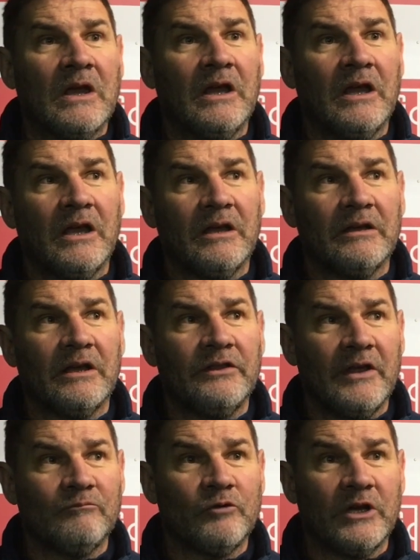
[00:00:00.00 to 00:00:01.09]
And
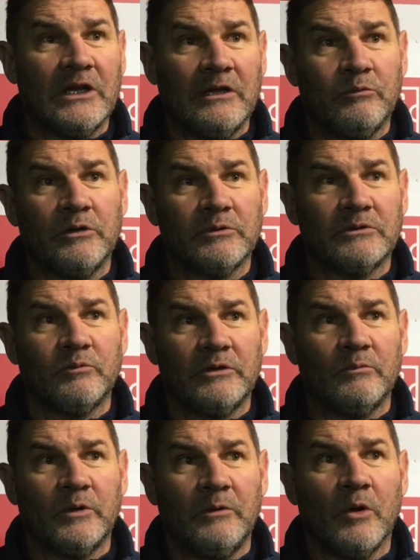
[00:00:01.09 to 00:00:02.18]
then really we
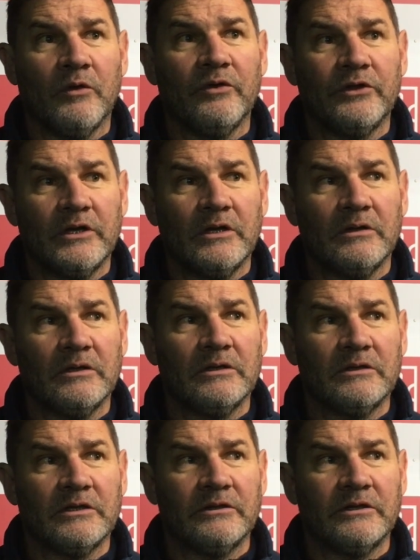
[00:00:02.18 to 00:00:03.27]
want
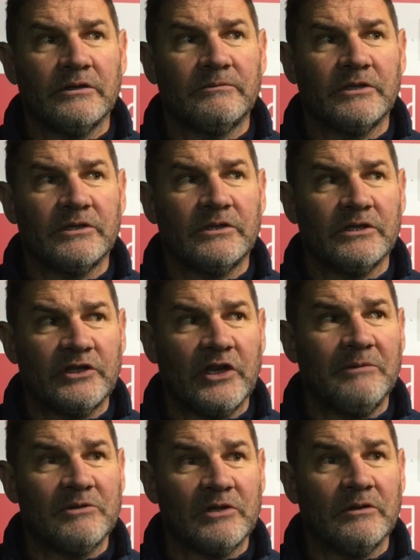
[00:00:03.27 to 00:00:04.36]
the
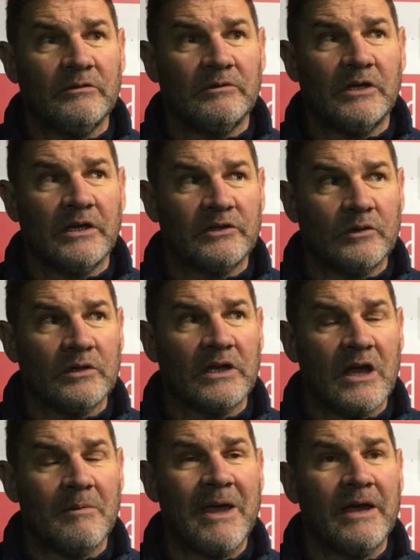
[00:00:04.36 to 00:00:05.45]
team to sort of
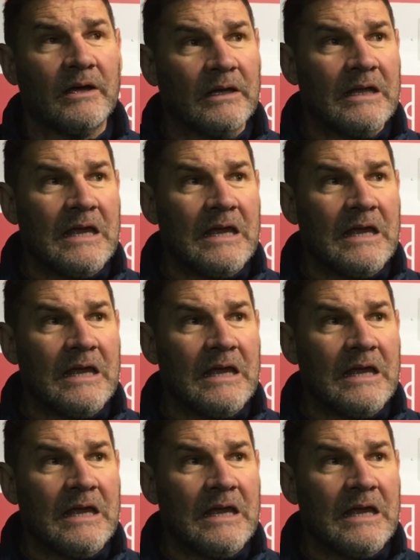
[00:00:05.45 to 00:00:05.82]
come out,